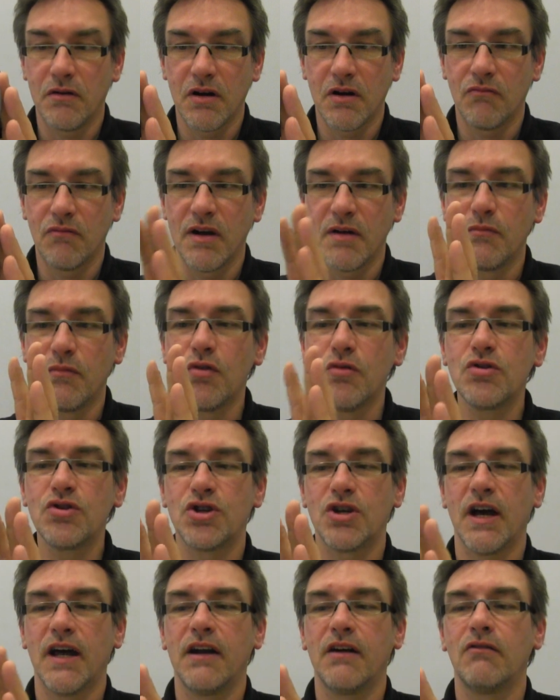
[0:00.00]
remote
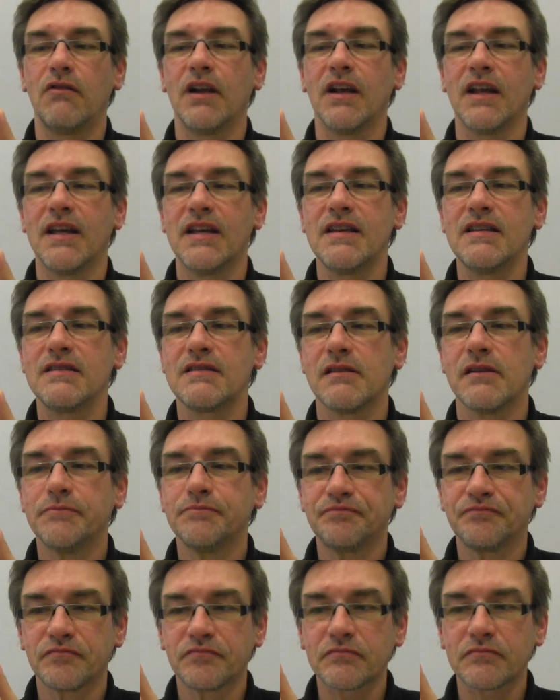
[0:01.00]
shutter release.
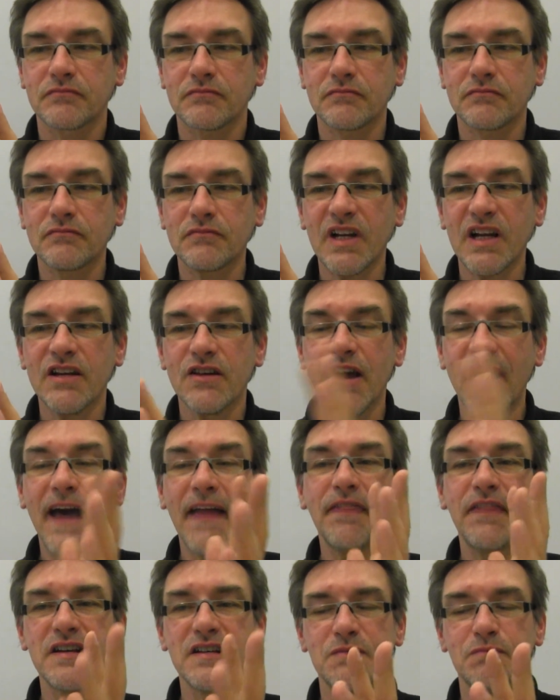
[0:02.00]
You
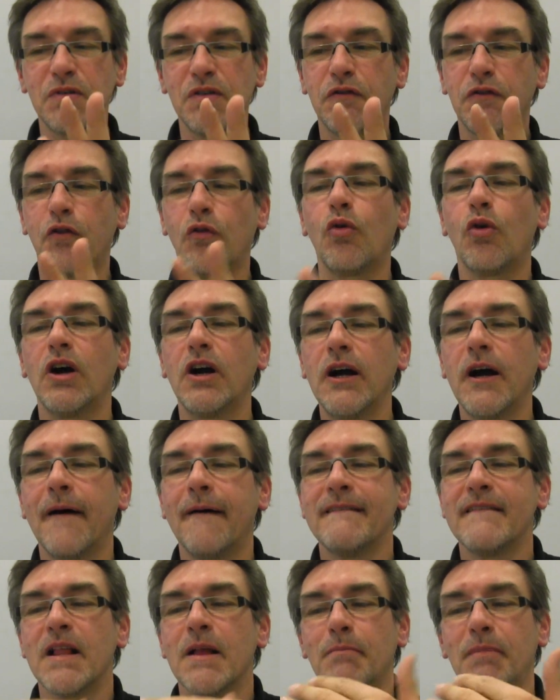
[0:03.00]
had this before,
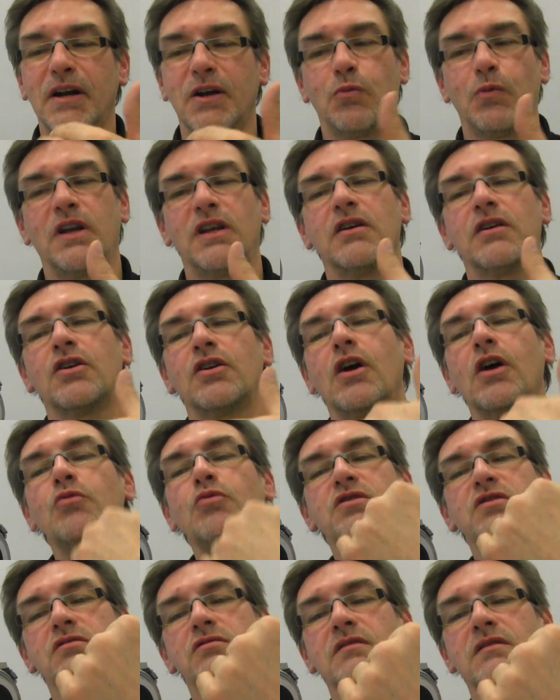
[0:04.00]
but when you go
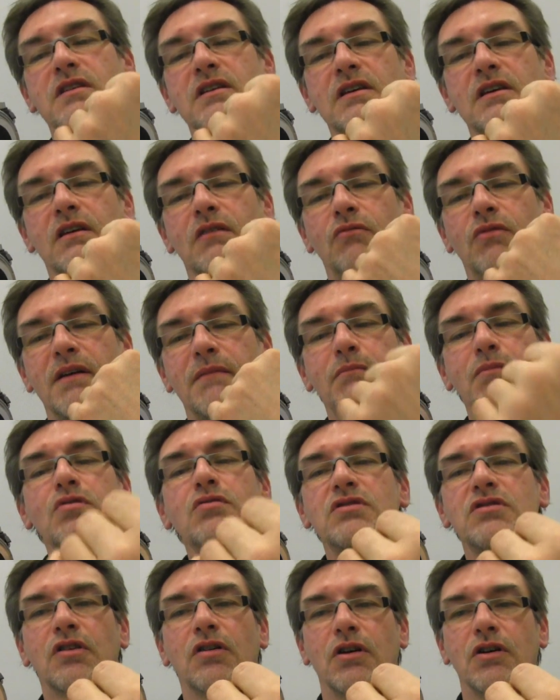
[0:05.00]
to the
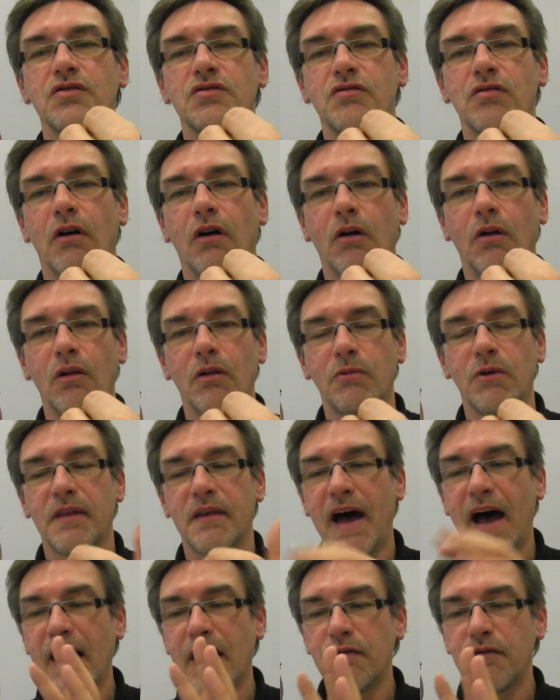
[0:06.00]
remote control with
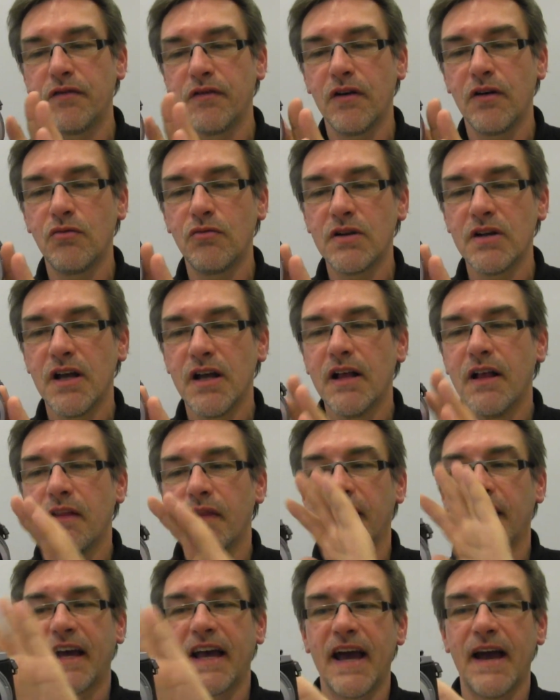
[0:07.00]
the iPhone,
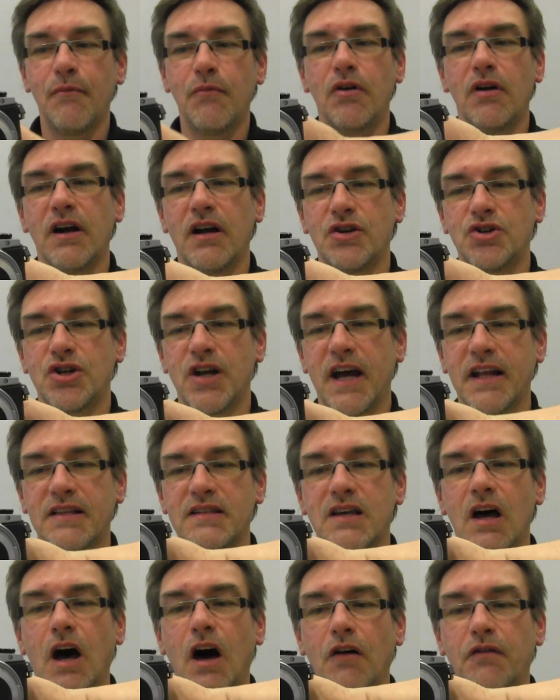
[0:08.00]
the camera
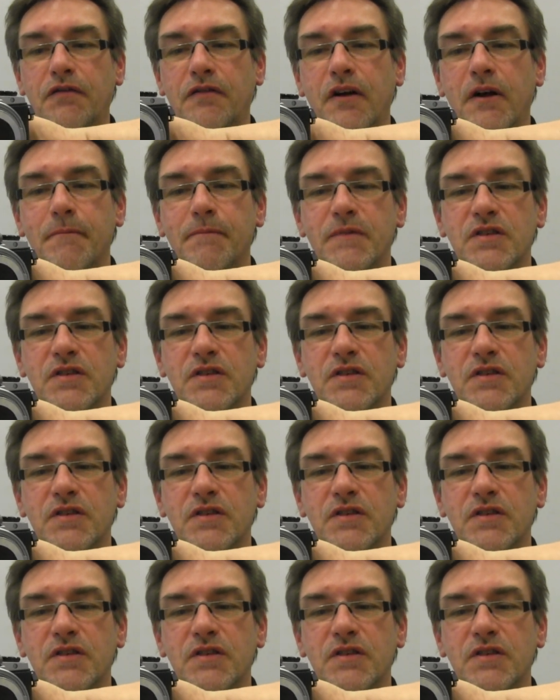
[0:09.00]
shuts off.